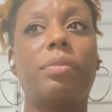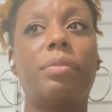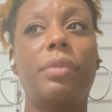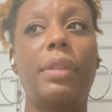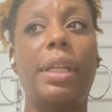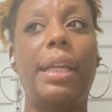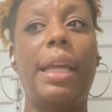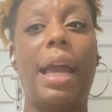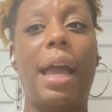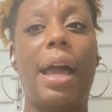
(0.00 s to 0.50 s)

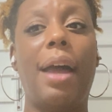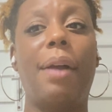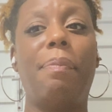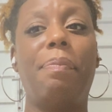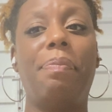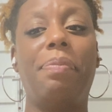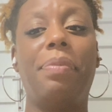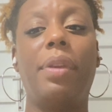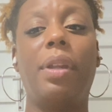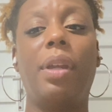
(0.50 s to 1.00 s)
Yeah.
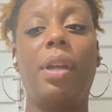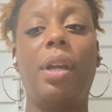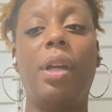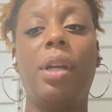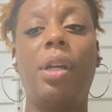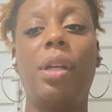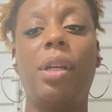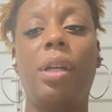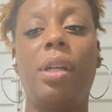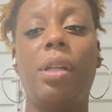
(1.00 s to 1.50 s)

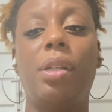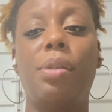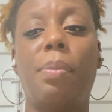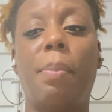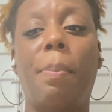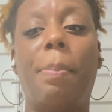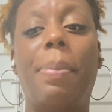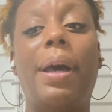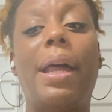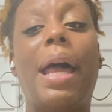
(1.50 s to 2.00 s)

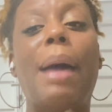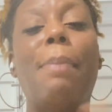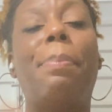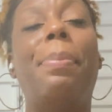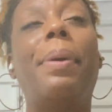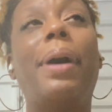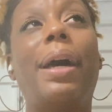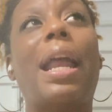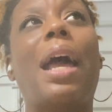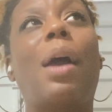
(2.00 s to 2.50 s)

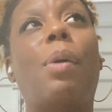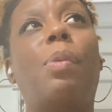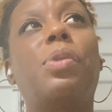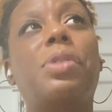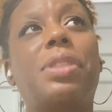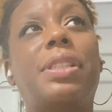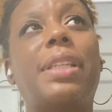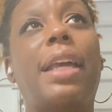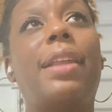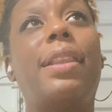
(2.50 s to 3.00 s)
But I
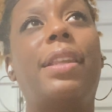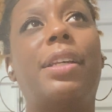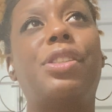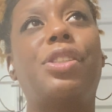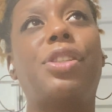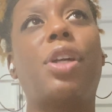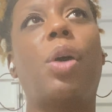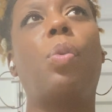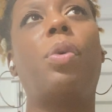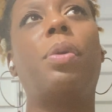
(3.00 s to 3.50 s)
will say
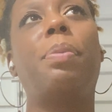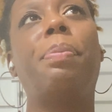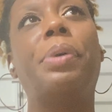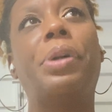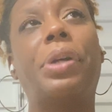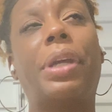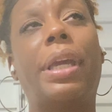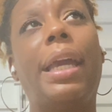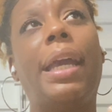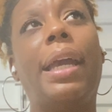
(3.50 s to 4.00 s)
this, though, with
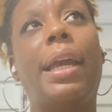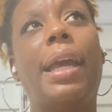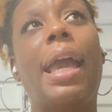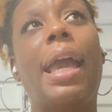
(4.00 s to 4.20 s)
Booking